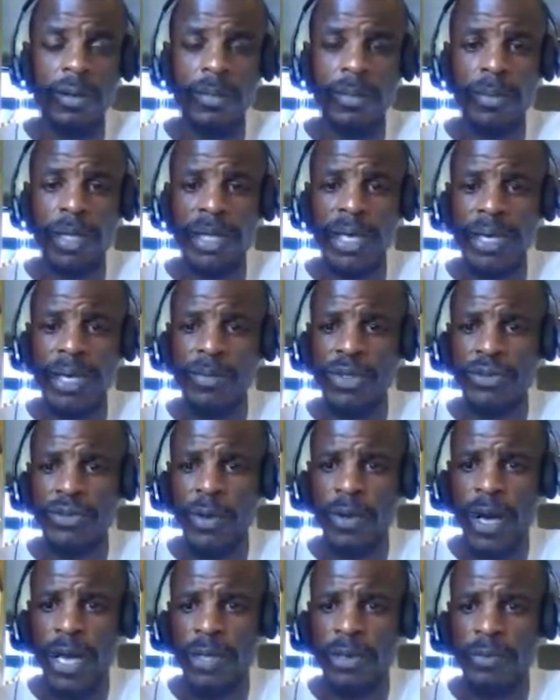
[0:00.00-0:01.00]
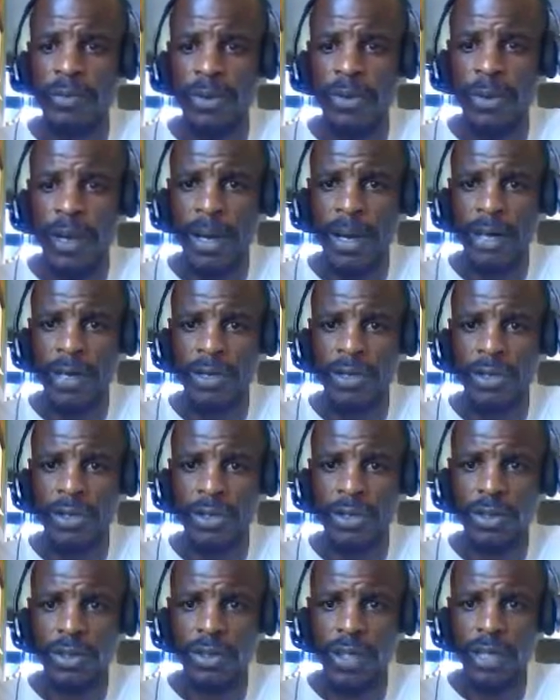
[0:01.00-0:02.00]
My name is Rylan
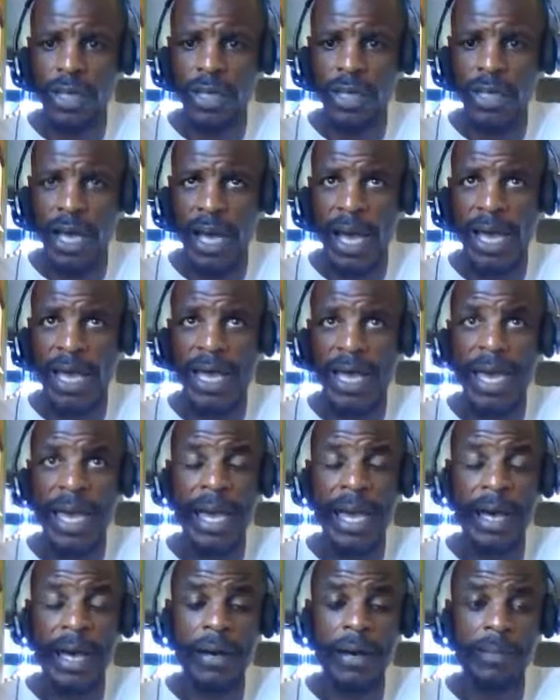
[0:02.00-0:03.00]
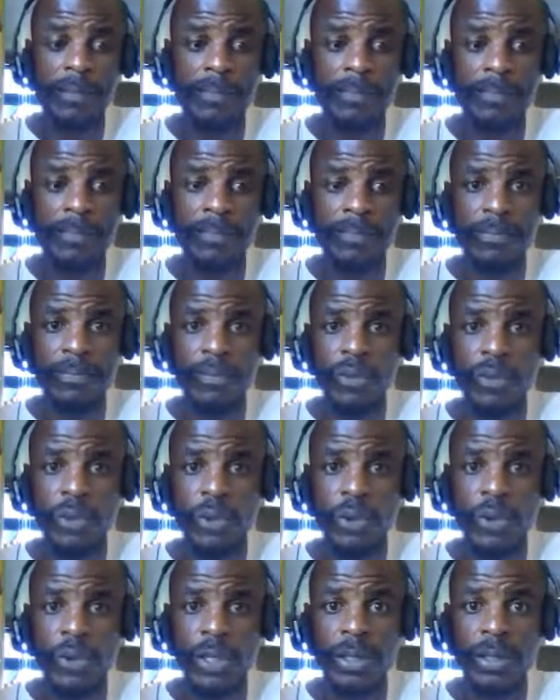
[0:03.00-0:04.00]
Branch, and I am
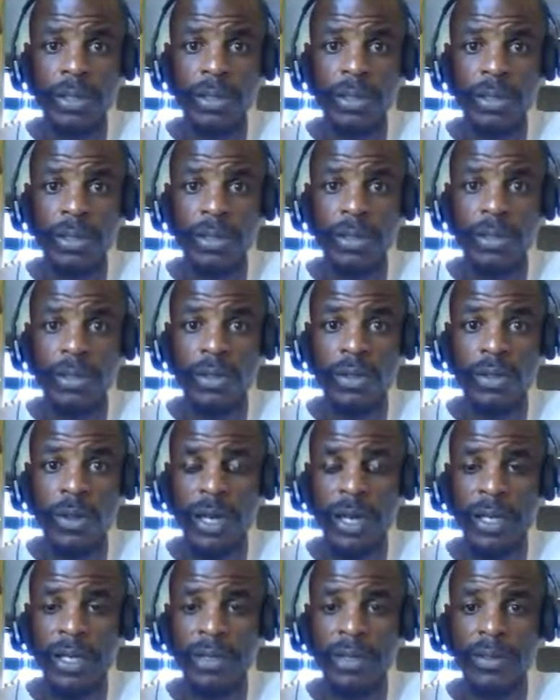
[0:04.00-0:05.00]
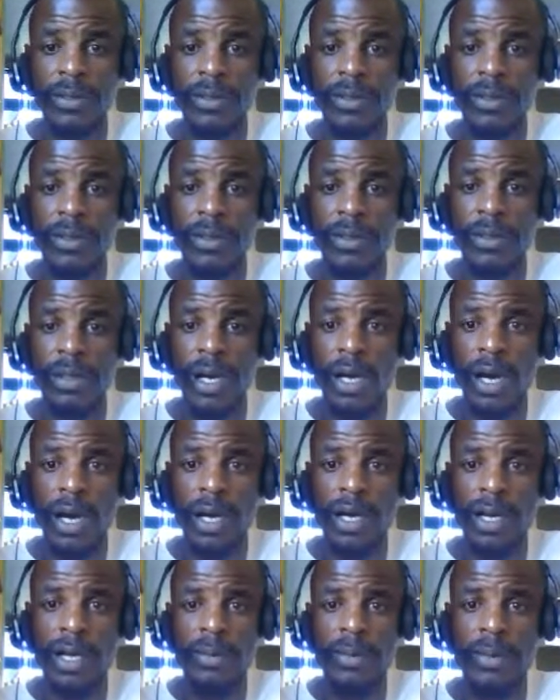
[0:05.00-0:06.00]
doing great. I
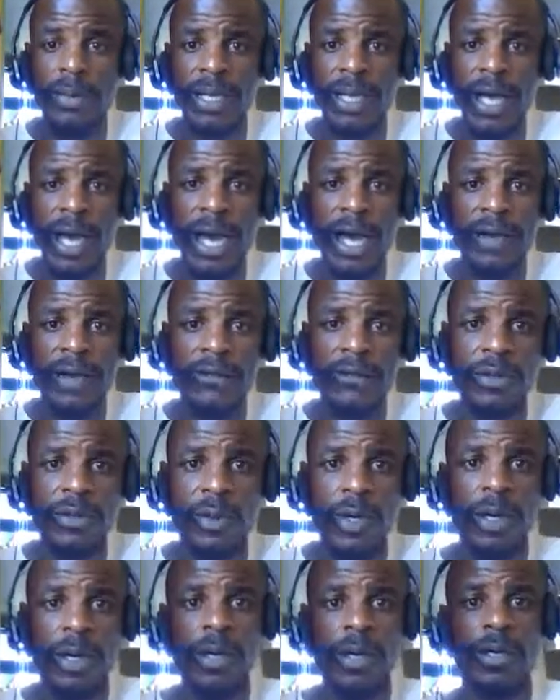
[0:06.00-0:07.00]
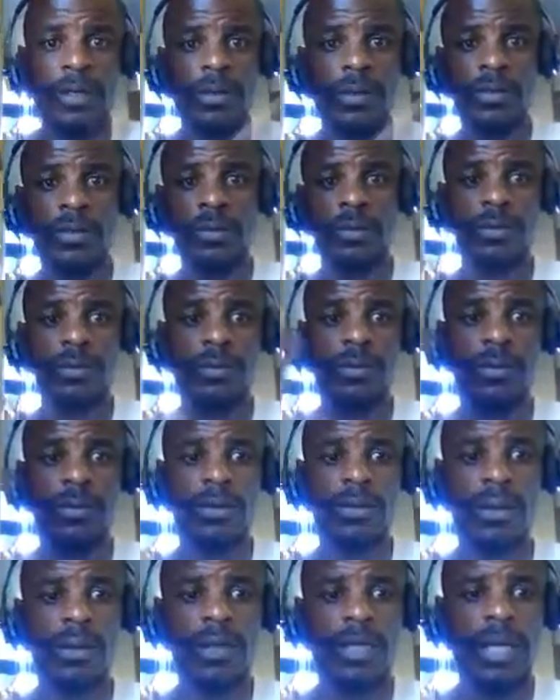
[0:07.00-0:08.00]
am alive and well.
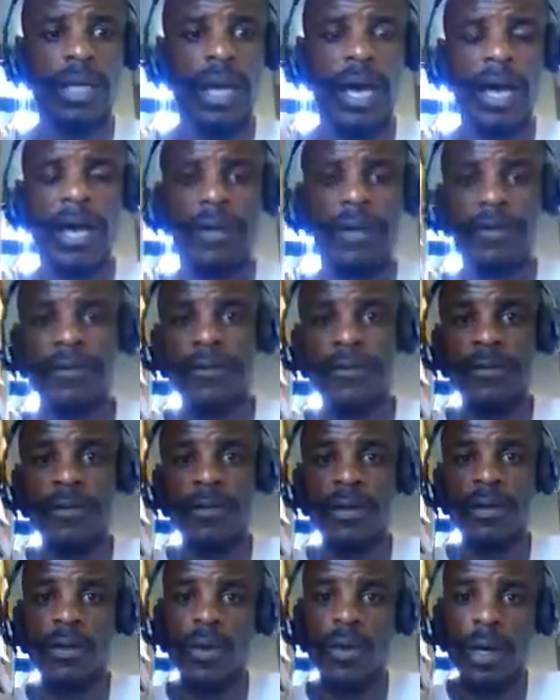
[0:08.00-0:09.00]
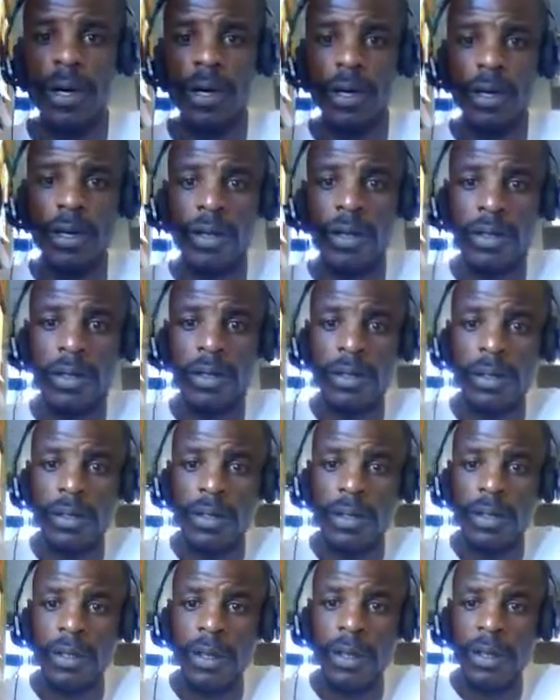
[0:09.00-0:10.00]
Alive and well.
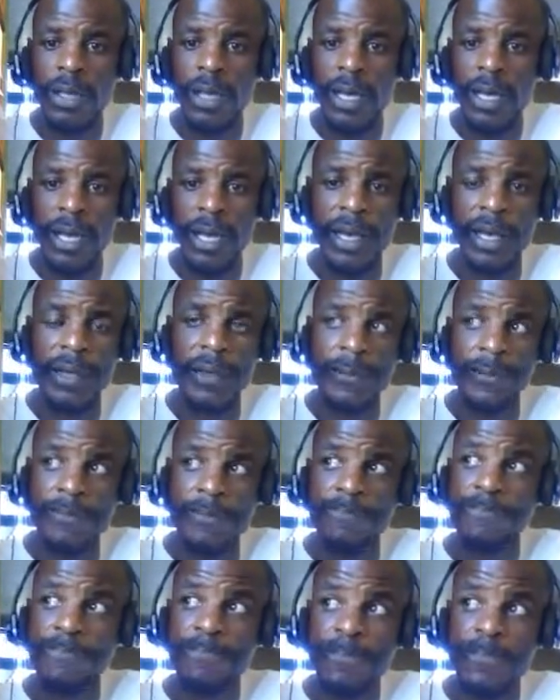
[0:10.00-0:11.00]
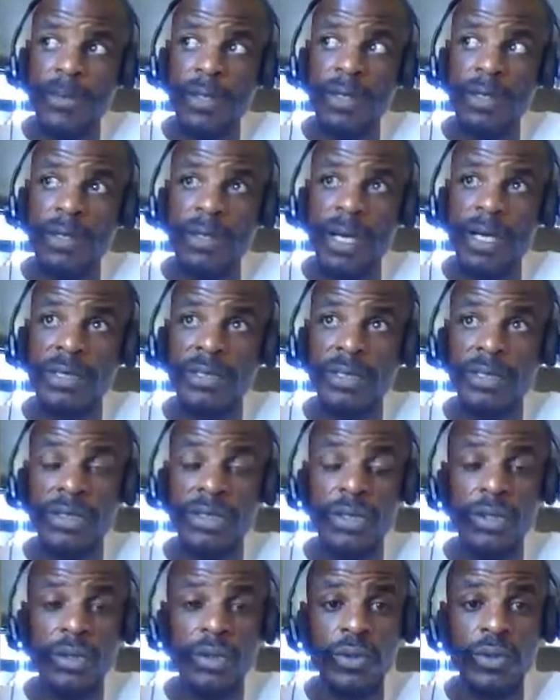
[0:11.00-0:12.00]
And that's the
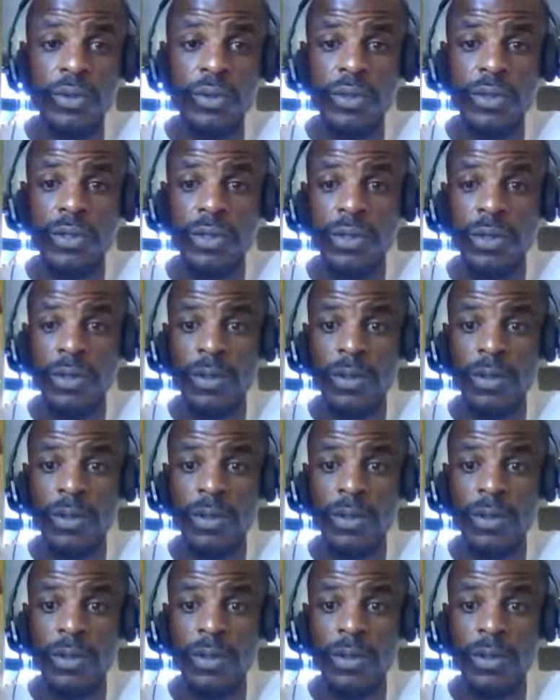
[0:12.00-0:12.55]
news.